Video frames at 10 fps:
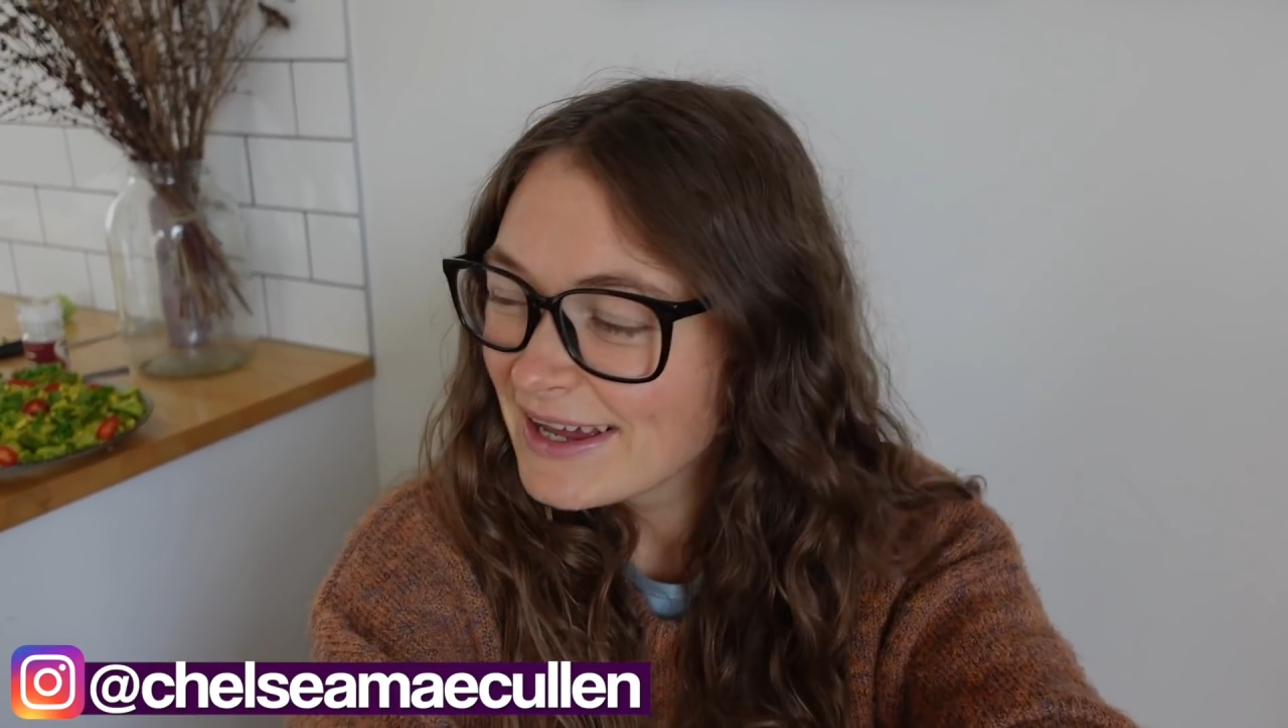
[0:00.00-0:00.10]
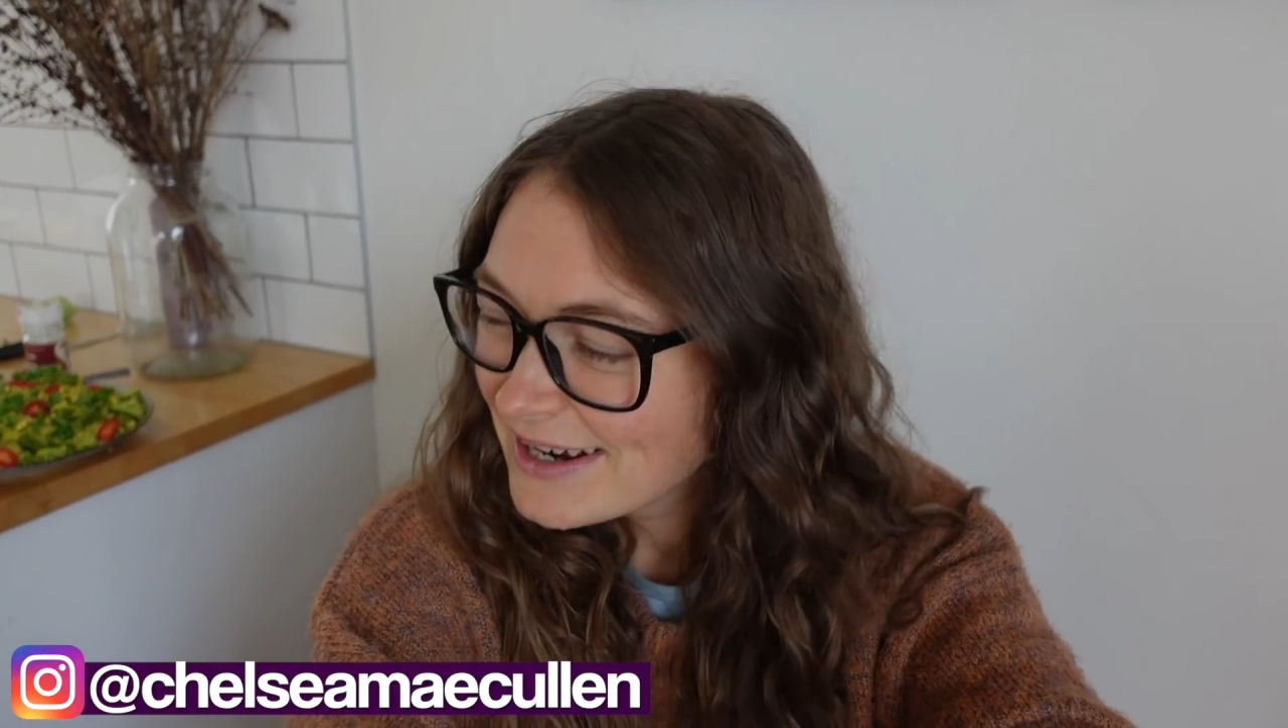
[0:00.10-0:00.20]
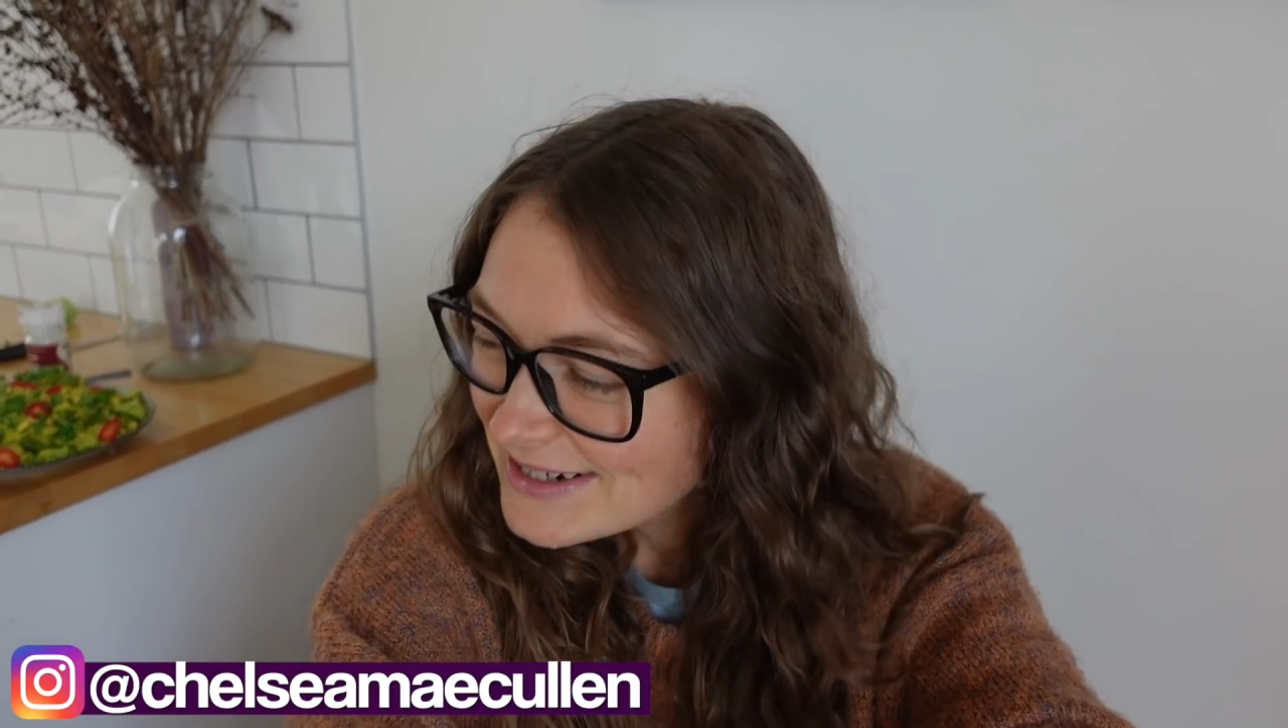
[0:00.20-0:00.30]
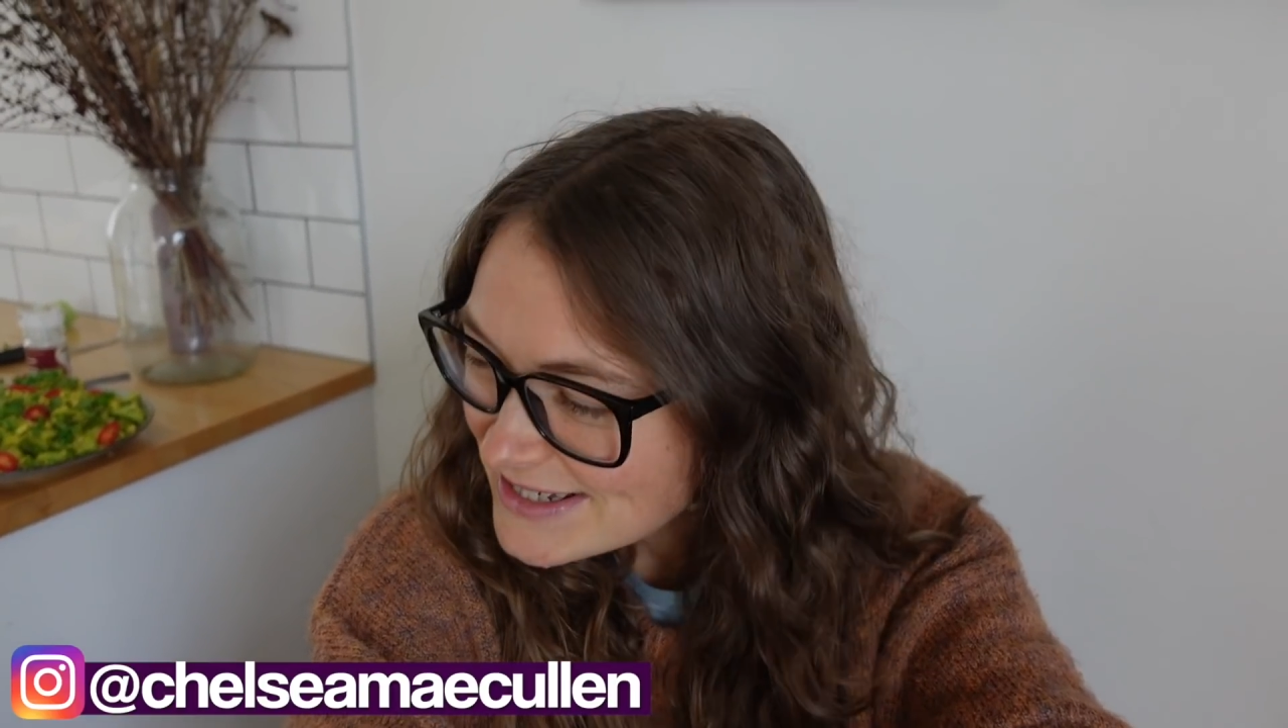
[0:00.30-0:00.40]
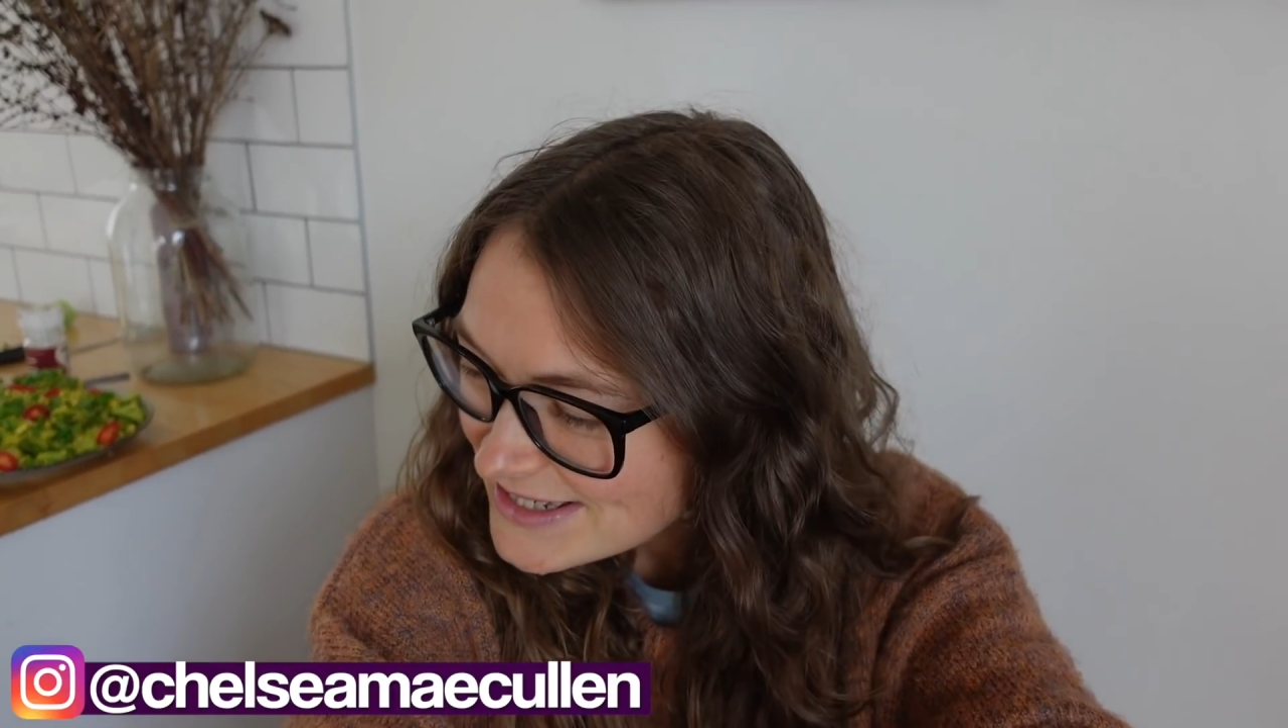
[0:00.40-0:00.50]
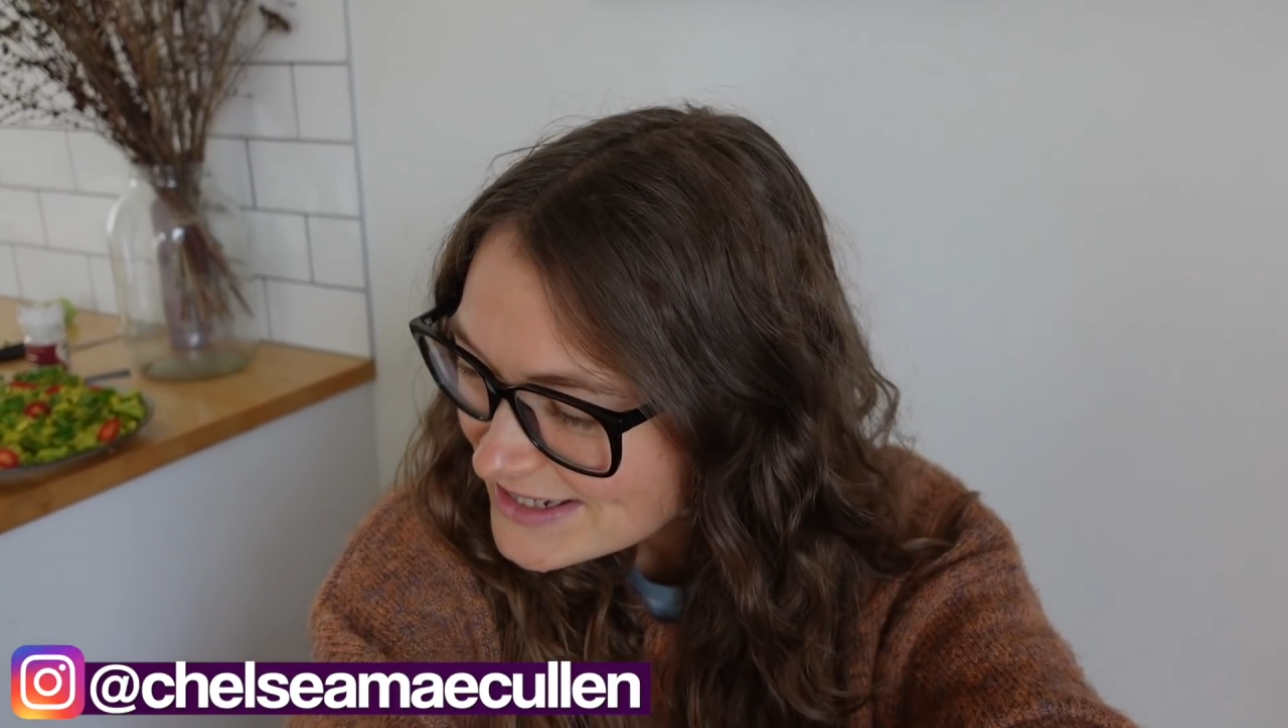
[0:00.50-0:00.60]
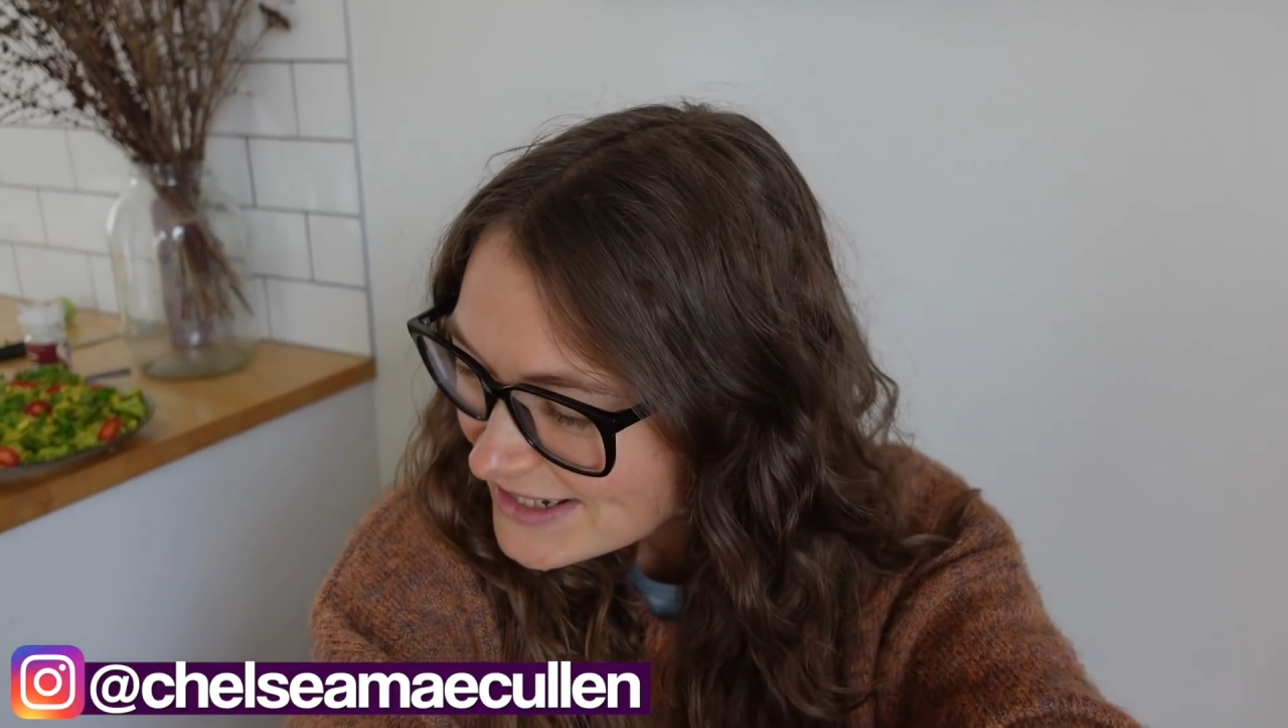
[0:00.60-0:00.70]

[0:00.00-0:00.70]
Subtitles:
and I get